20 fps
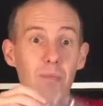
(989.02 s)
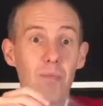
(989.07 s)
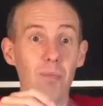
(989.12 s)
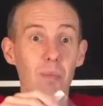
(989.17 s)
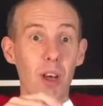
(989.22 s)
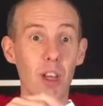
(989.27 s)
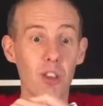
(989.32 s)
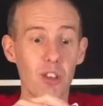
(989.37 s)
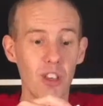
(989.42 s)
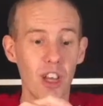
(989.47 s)

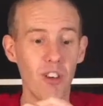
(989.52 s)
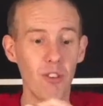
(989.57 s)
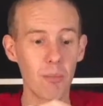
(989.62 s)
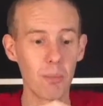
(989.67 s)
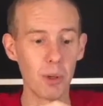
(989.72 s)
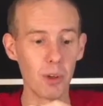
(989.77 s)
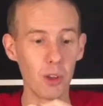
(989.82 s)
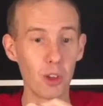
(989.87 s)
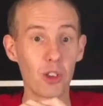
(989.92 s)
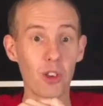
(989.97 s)
a
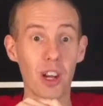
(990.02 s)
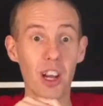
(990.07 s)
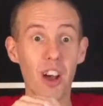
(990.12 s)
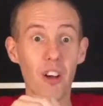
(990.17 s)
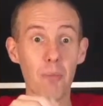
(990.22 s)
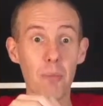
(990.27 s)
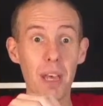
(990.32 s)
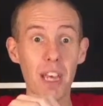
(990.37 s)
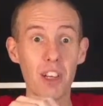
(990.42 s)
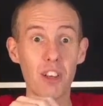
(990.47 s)
self-portrait, a
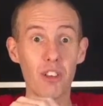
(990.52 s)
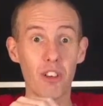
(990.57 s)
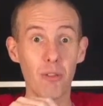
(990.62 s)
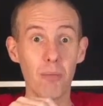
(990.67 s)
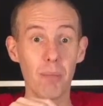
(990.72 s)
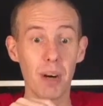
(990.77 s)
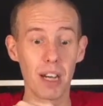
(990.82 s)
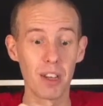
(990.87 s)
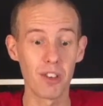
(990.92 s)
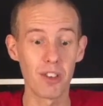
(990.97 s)
picture of
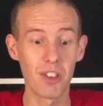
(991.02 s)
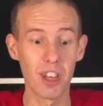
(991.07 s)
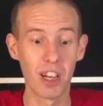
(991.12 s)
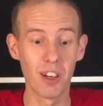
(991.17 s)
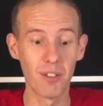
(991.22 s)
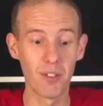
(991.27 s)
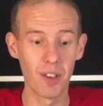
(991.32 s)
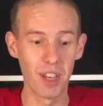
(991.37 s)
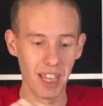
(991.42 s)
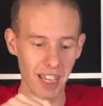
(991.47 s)

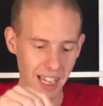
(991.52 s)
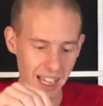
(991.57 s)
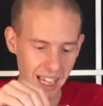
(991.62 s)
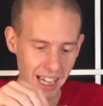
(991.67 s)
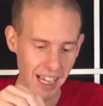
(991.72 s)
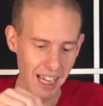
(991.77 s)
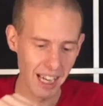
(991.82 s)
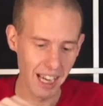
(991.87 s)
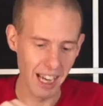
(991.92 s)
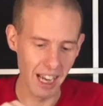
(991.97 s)
myself here.
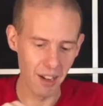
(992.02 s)
And